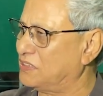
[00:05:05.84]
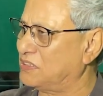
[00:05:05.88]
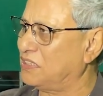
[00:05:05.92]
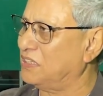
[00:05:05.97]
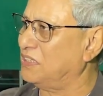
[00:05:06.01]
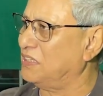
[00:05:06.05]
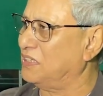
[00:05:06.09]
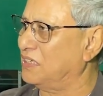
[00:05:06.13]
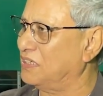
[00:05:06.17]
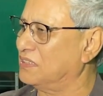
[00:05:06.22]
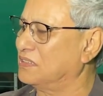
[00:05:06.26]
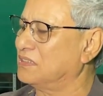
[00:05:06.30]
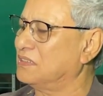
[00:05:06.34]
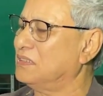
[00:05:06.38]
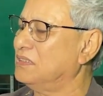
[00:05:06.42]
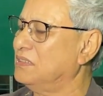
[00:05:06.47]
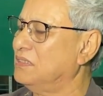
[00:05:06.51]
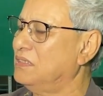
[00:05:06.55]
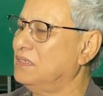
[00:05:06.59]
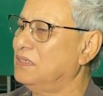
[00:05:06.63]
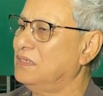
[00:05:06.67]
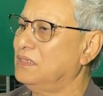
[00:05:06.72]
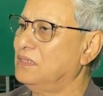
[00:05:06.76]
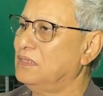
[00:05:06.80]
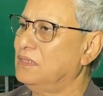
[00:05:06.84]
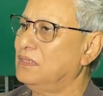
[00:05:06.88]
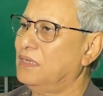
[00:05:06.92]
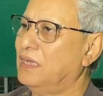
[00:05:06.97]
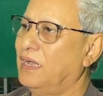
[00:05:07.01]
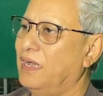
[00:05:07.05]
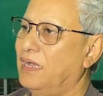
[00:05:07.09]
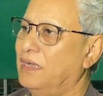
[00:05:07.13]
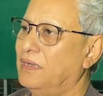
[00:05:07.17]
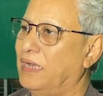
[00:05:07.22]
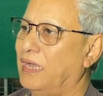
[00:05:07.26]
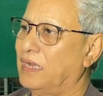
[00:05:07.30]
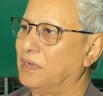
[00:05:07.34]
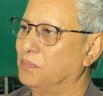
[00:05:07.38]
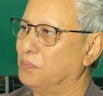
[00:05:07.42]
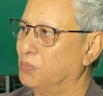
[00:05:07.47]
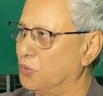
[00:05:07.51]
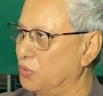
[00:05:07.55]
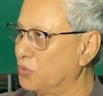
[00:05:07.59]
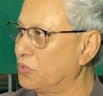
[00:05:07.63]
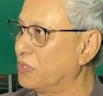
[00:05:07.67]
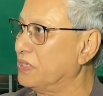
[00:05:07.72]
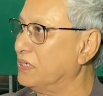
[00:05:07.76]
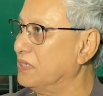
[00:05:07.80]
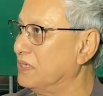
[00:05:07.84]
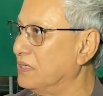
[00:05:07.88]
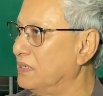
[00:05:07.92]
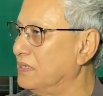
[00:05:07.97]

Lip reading: years, unbroken.